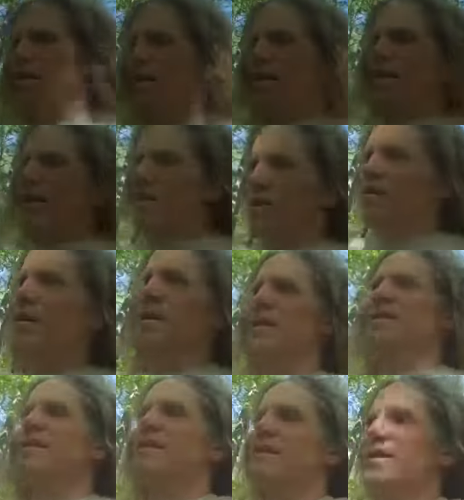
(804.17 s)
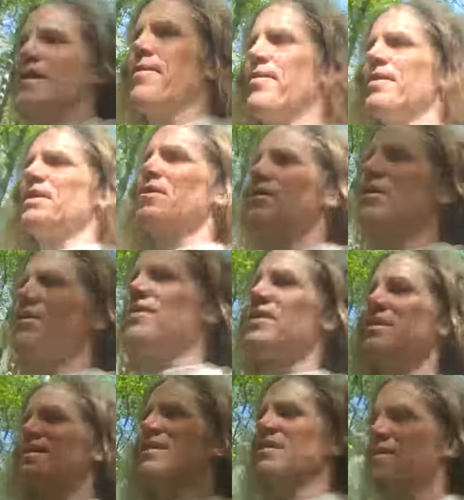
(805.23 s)
The other is the definition of
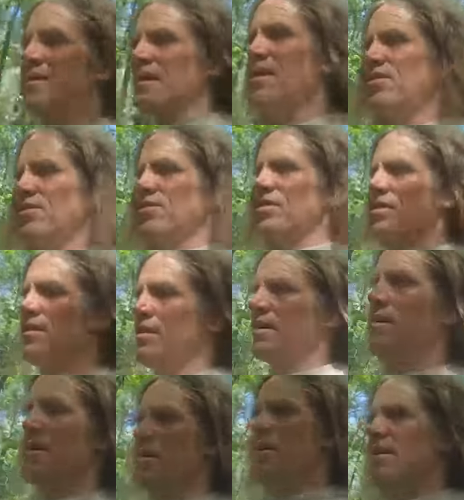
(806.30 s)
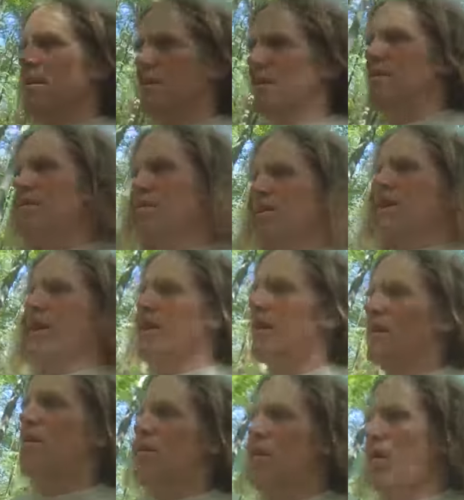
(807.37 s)
the sensation. So
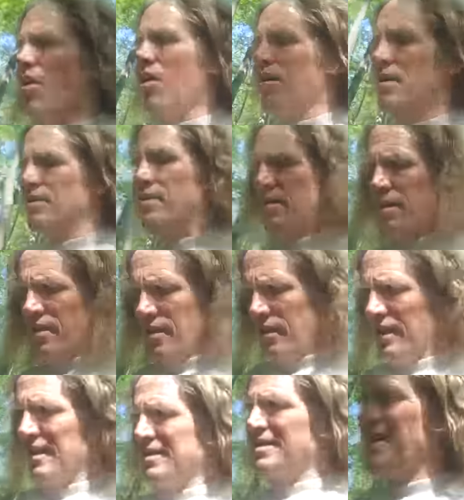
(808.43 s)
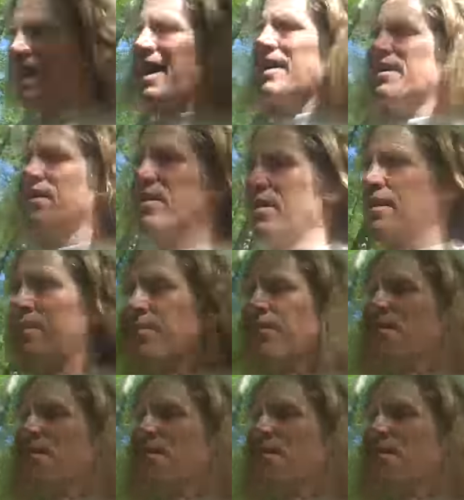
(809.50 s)
again, the cause is not the